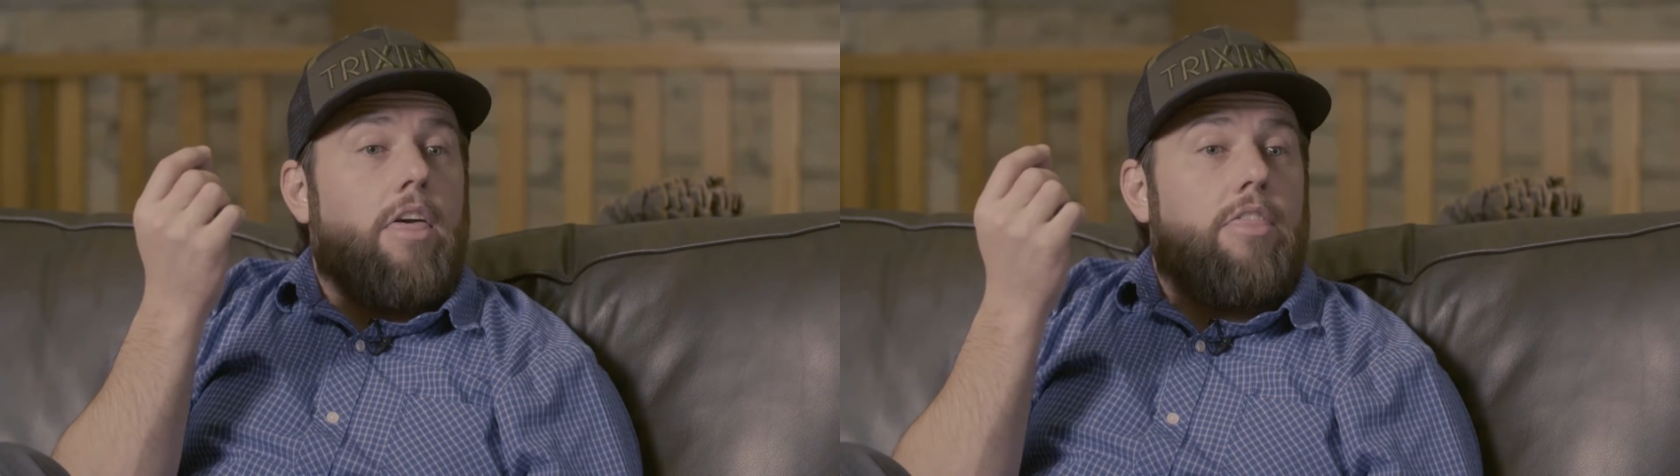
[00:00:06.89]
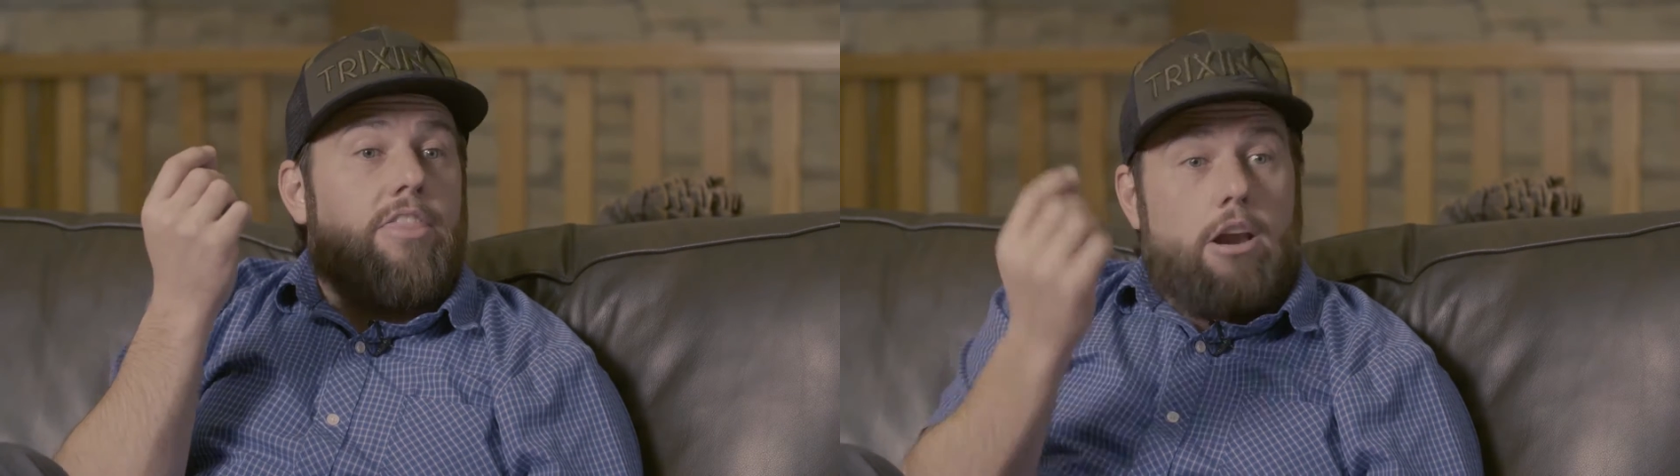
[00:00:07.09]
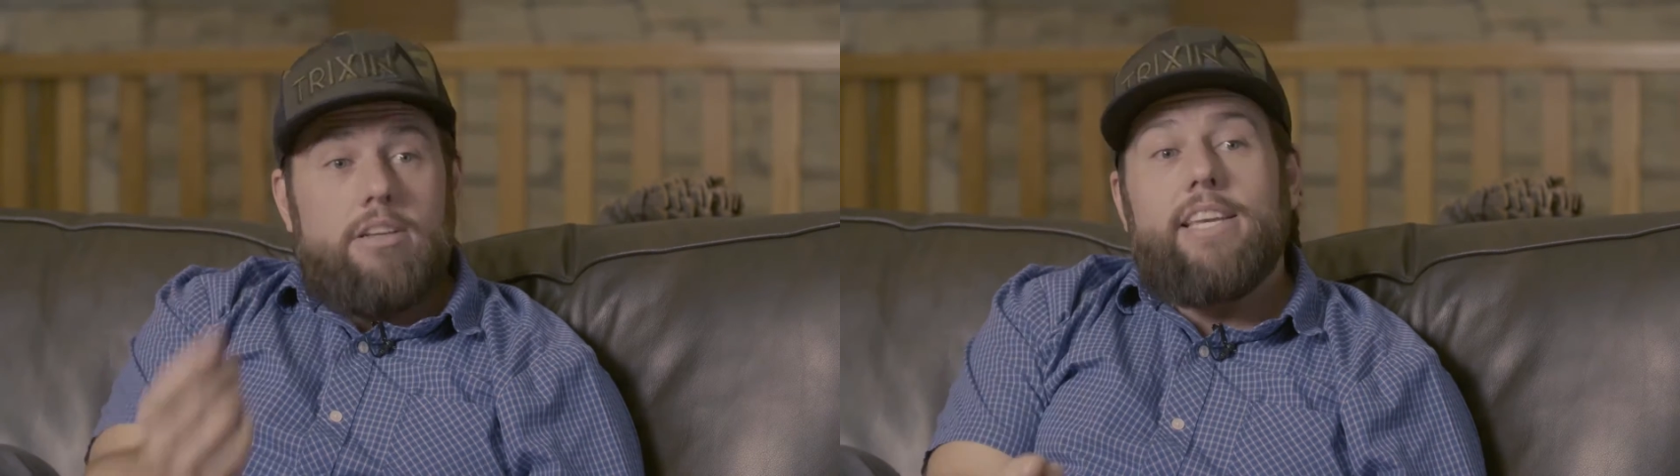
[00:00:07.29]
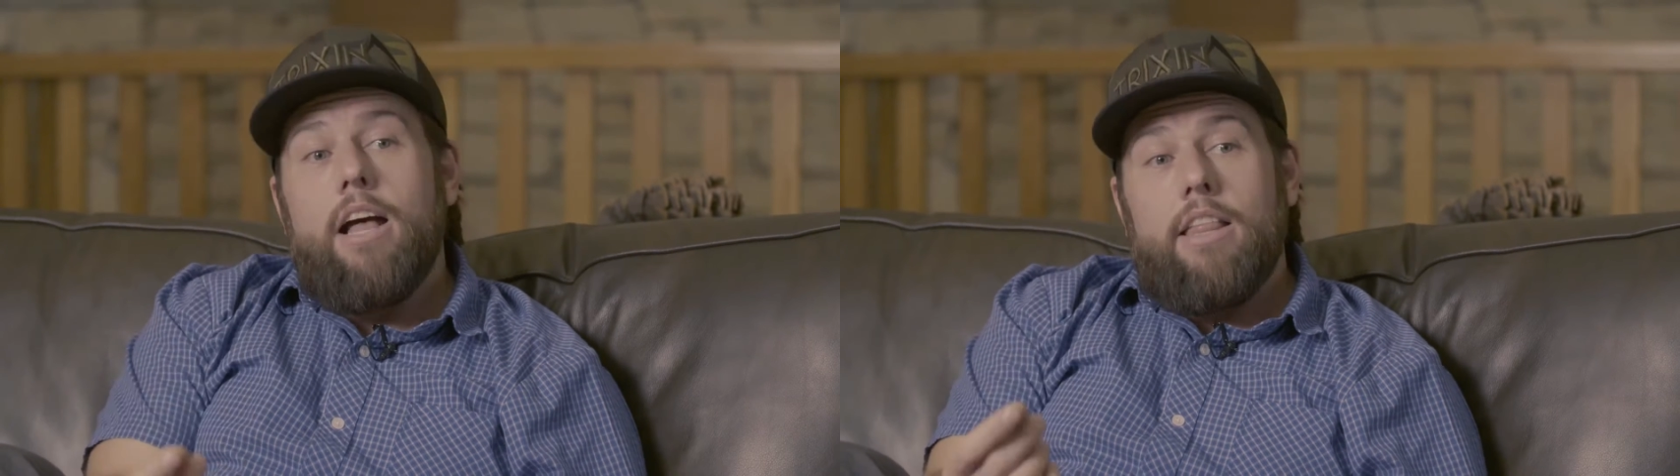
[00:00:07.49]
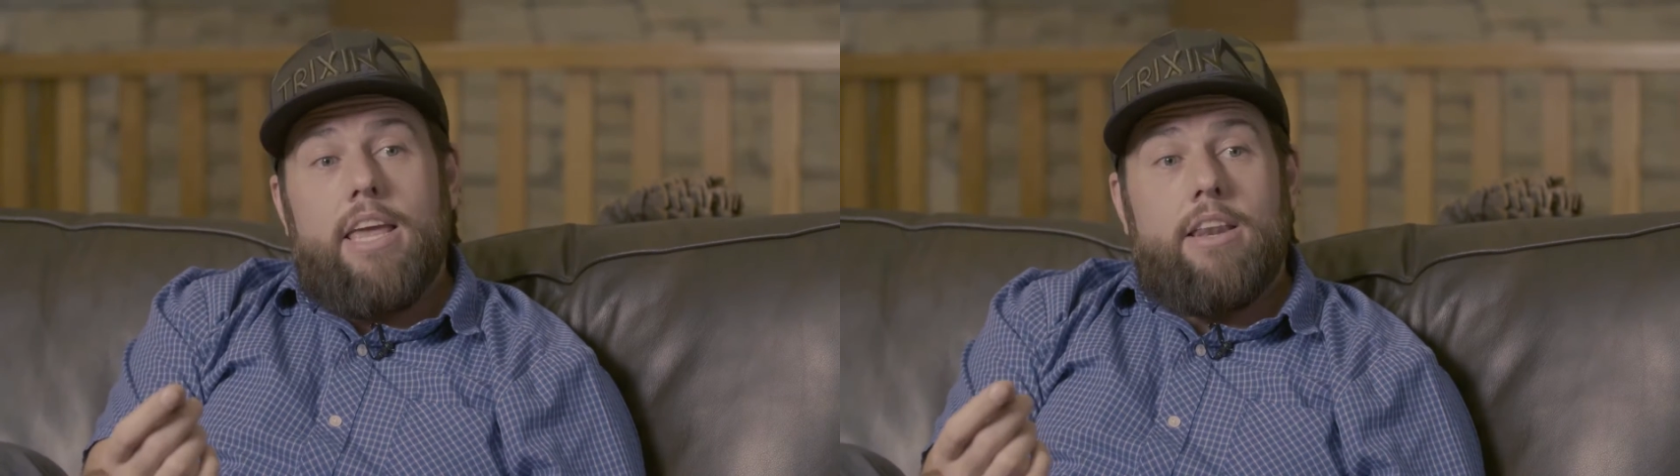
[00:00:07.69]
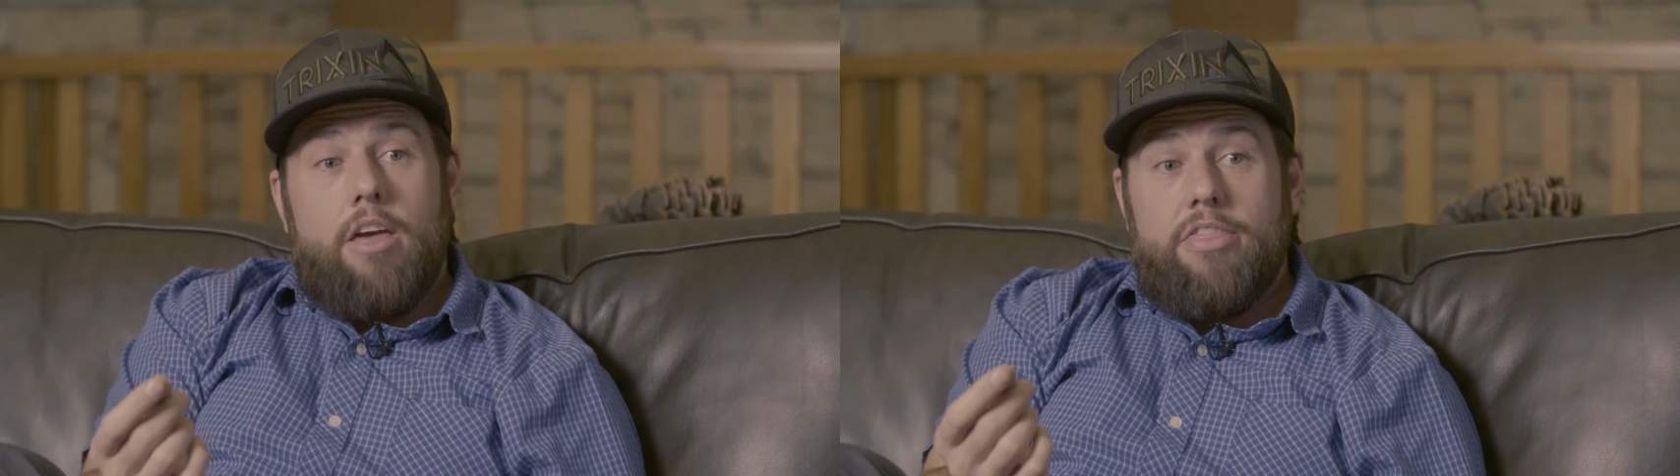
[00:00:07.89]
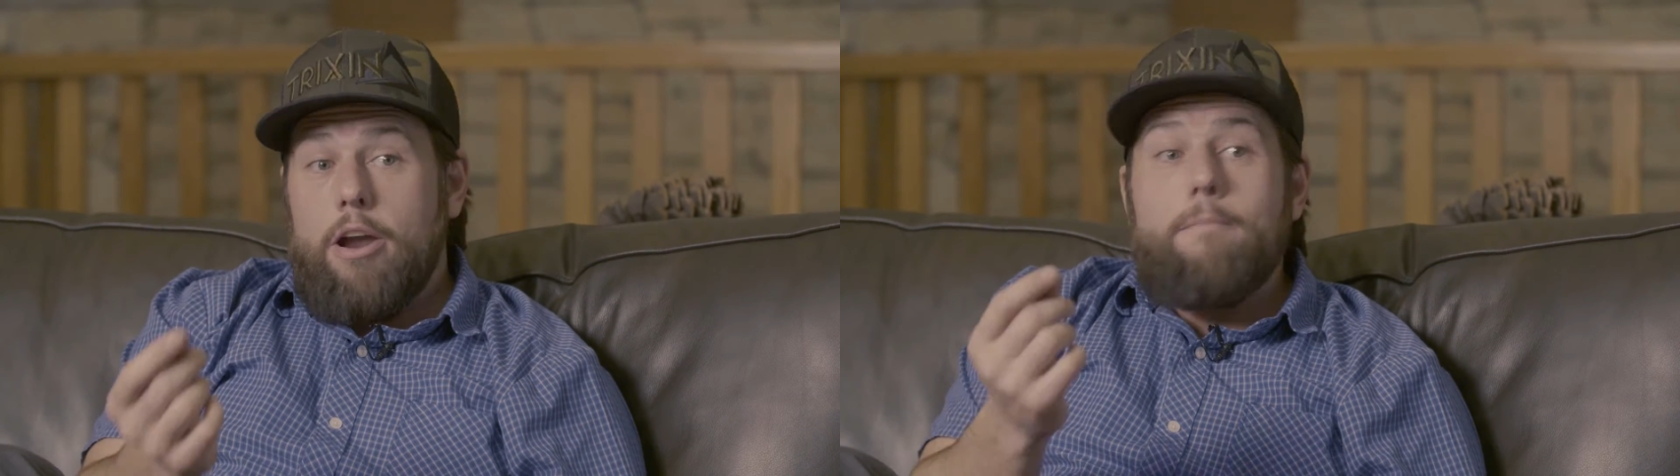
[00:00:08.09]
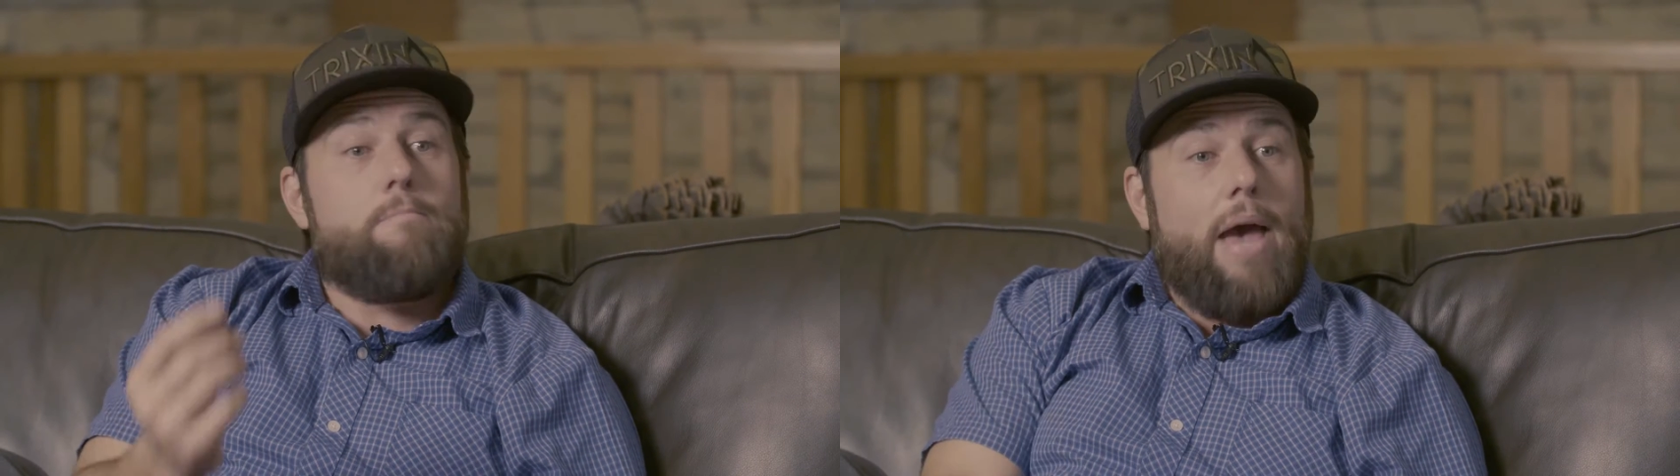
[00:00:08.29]
they're telling
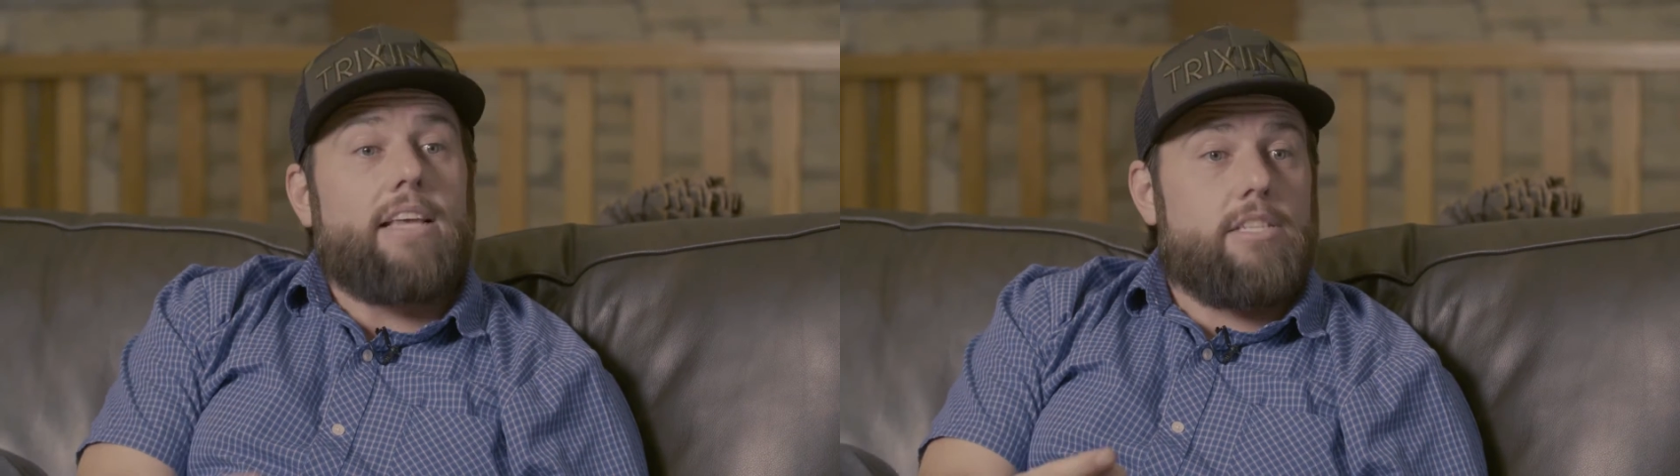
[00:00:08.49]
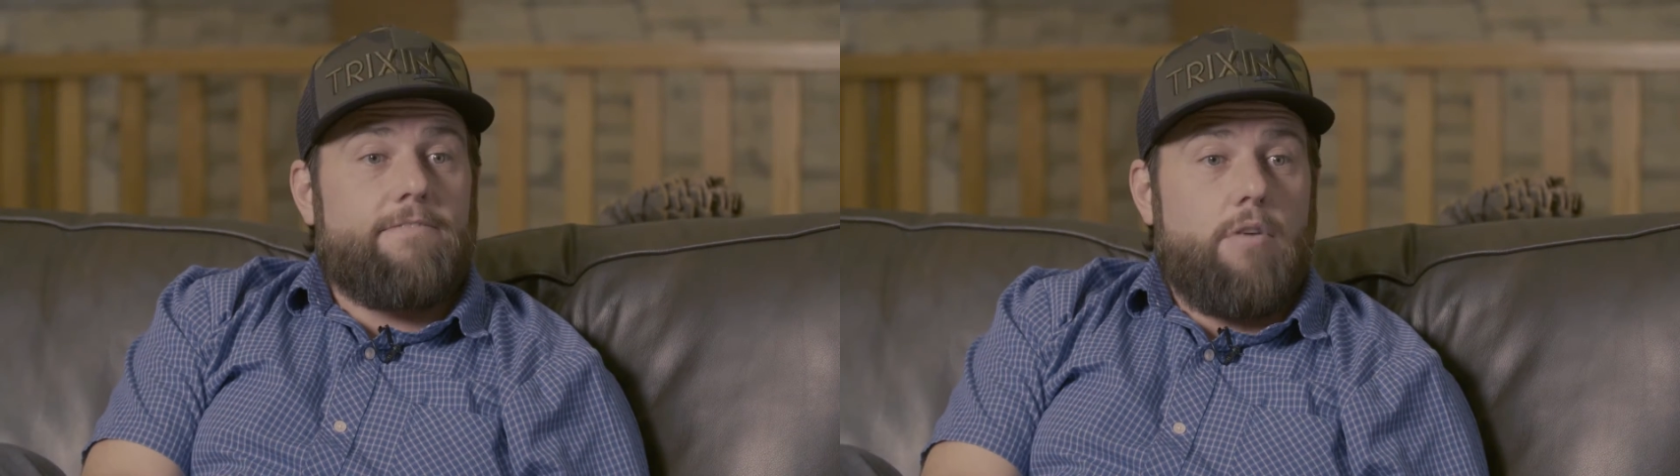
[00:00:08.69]
their best